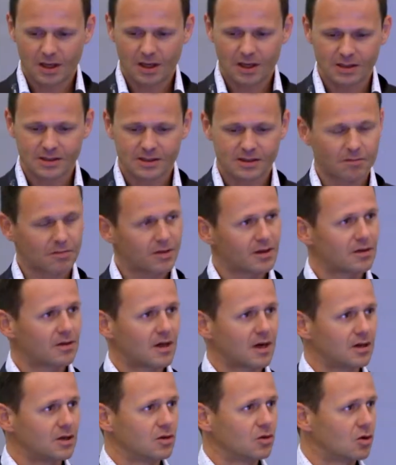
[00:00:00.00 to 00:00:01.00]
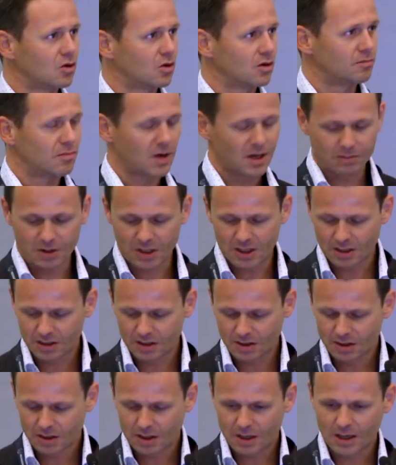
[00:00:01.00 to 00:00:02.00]
is something that you could maybe
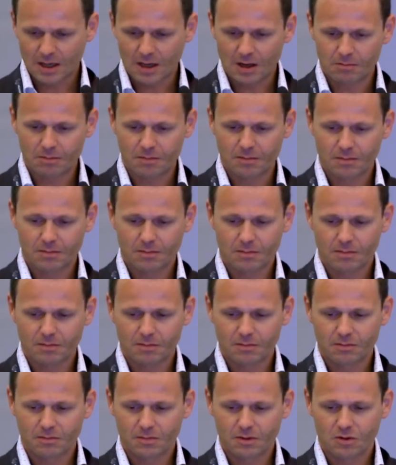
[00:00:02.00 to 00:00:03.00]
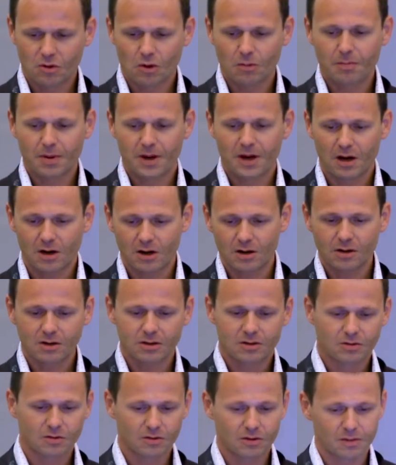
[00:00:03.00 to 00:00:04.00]
compare
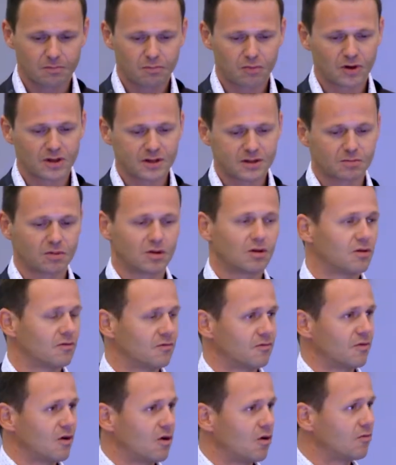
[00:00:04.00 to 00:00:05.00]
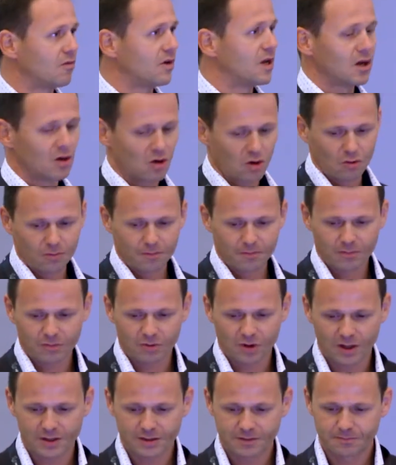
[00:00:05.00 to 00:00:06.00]
to the principle of Lego,
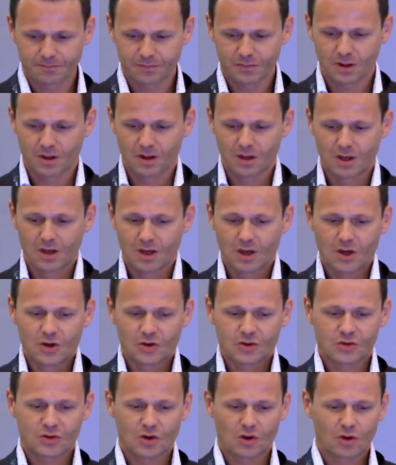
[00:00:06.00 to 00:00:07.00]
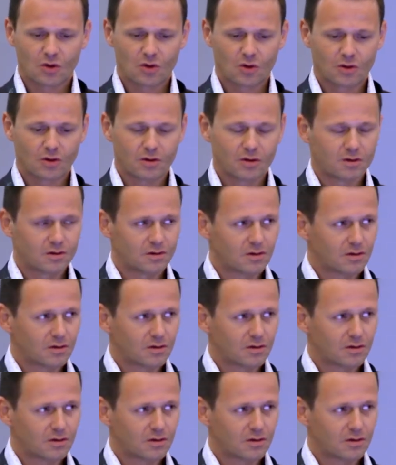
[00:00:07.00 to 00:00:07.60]
right? So